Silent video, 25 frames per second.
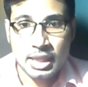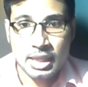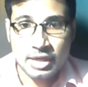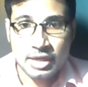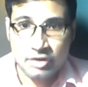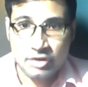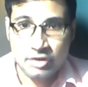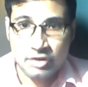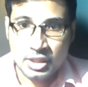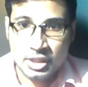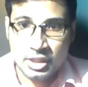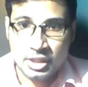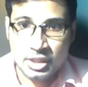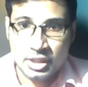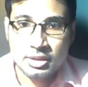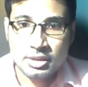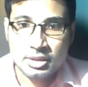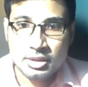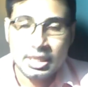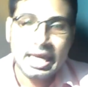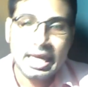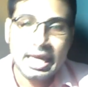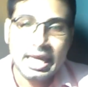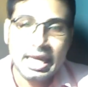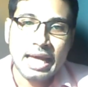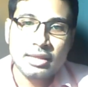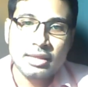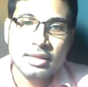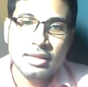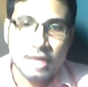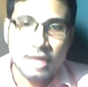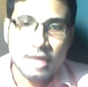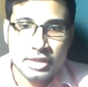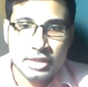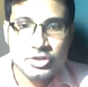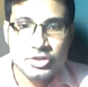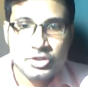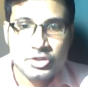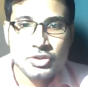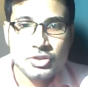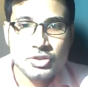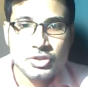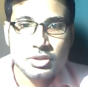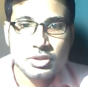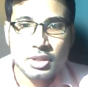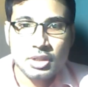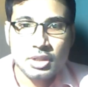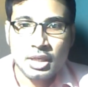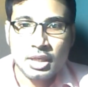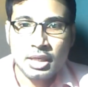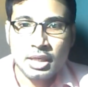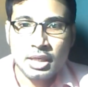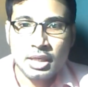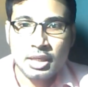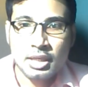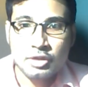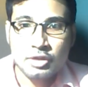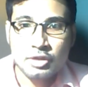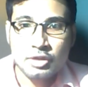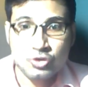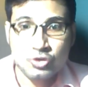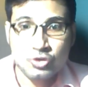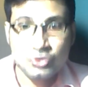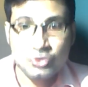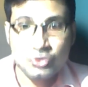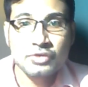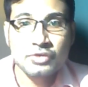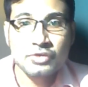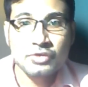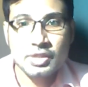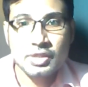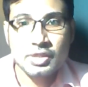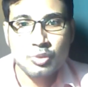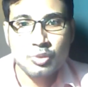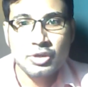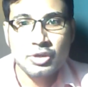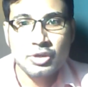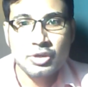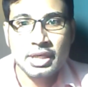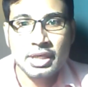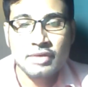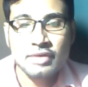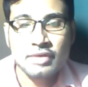credit, and the largest source of export credit